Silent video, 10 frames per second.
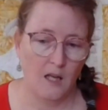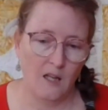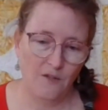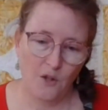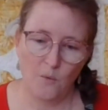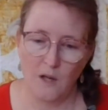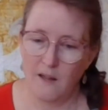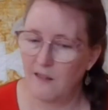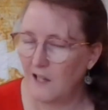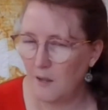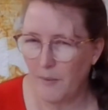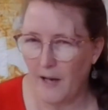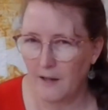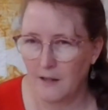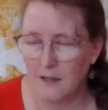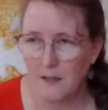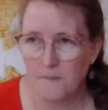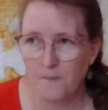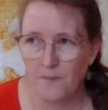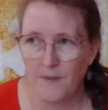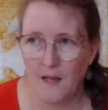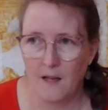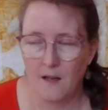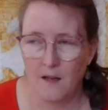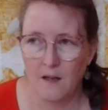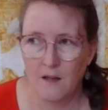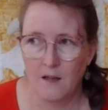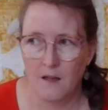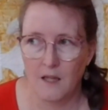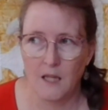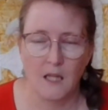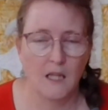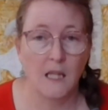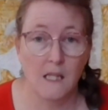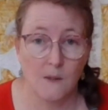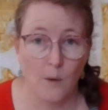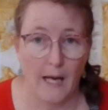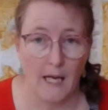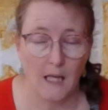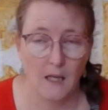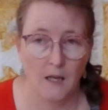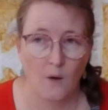If you want to think about it, then in this way,